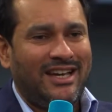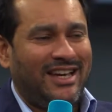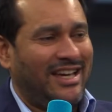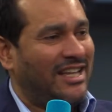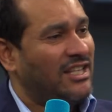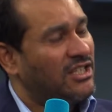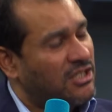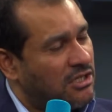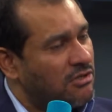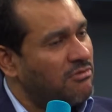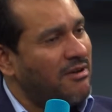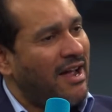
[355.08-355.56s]

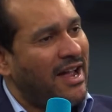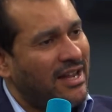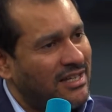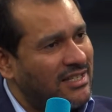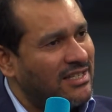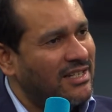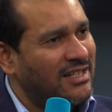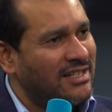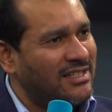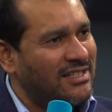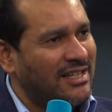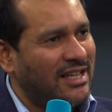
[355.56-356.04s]

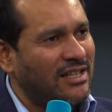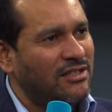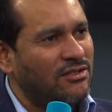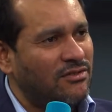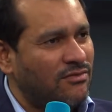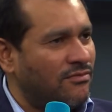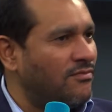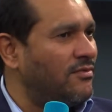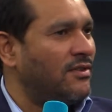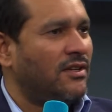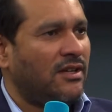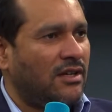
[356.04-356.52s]
interact in a sense
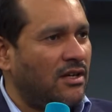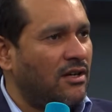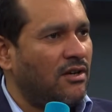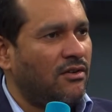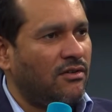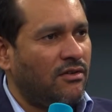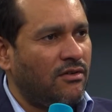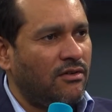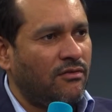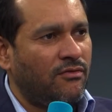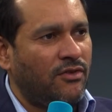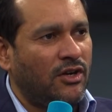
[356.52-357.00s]

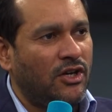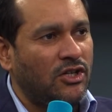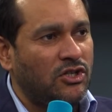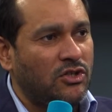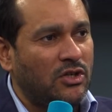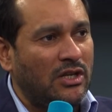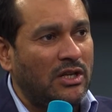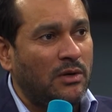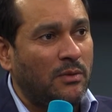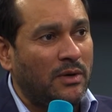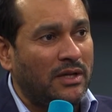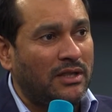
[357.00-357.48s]

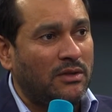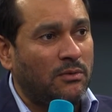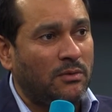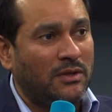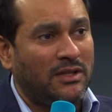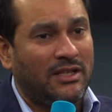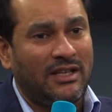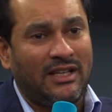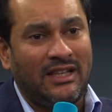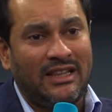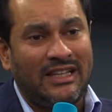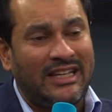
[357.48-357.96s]
virtually
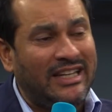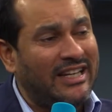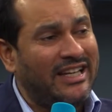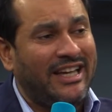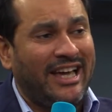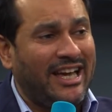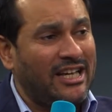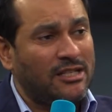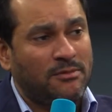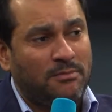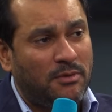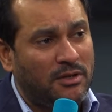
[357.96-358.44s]
with the
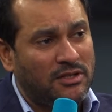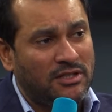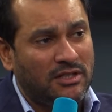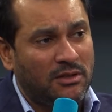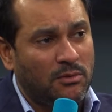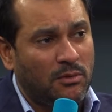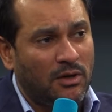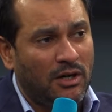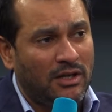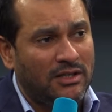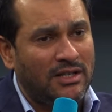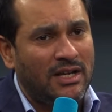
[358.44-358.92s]
leading experts in
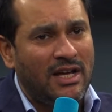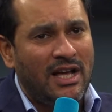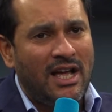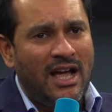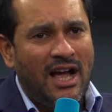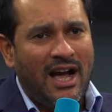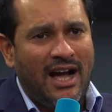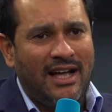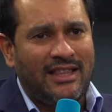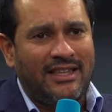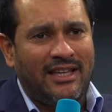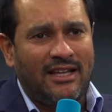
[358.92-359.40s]
the world.
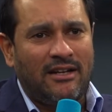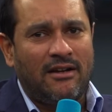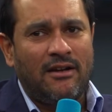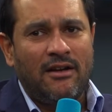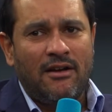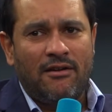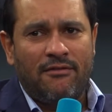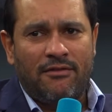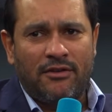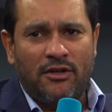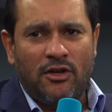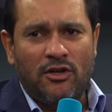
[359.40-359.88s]
And
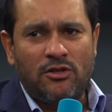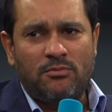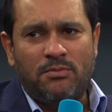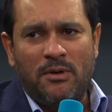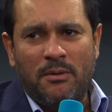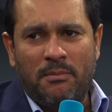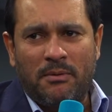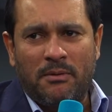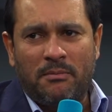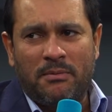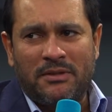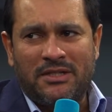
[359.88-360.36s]
then for those
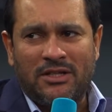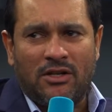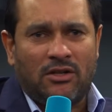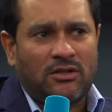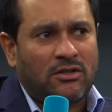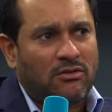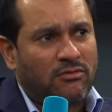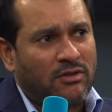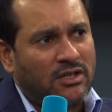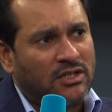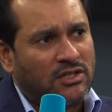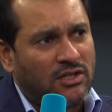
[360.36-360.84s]
people,
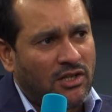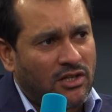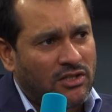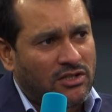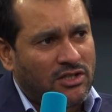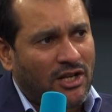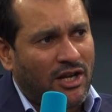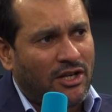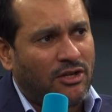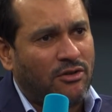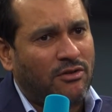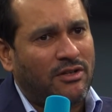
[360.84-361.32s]
particularly on the research
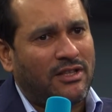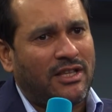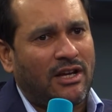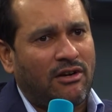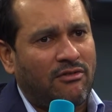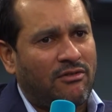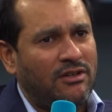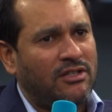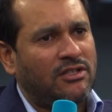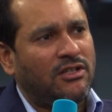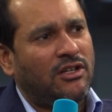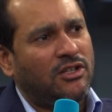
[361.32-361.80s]
side, who need that
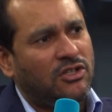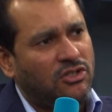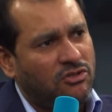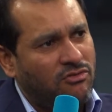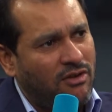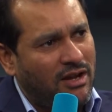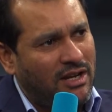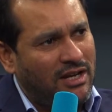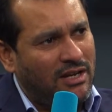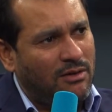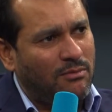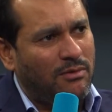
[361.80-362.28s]
research
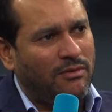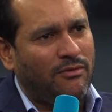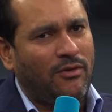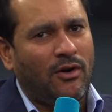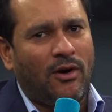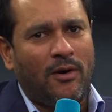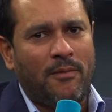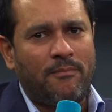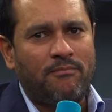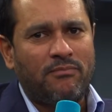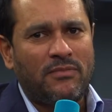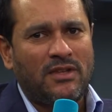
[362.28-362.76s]
training, we've
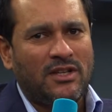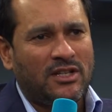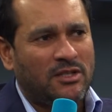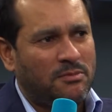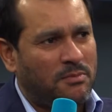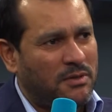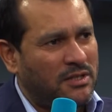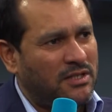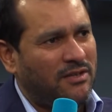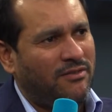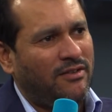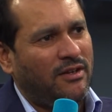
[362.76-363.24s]
got
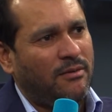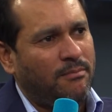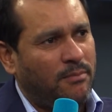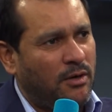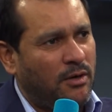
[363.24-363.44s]
specific